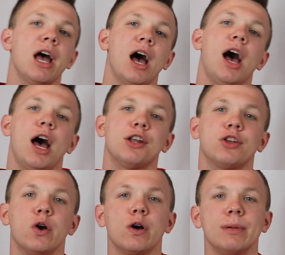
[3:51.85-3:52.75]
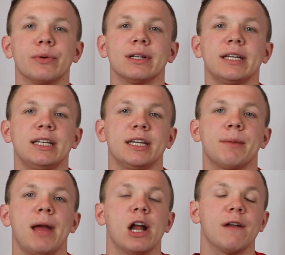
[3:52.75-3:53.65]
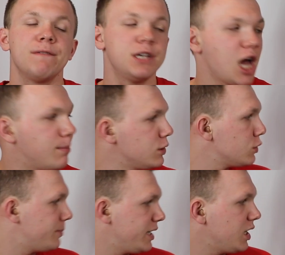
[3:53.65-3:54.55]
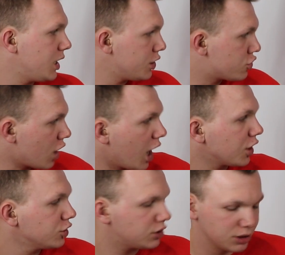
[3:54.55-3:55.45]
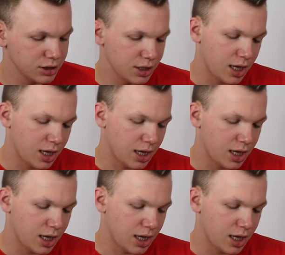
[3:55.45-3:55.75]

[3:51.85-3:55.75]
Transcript: So we'll be releasing a pair of WB joggers.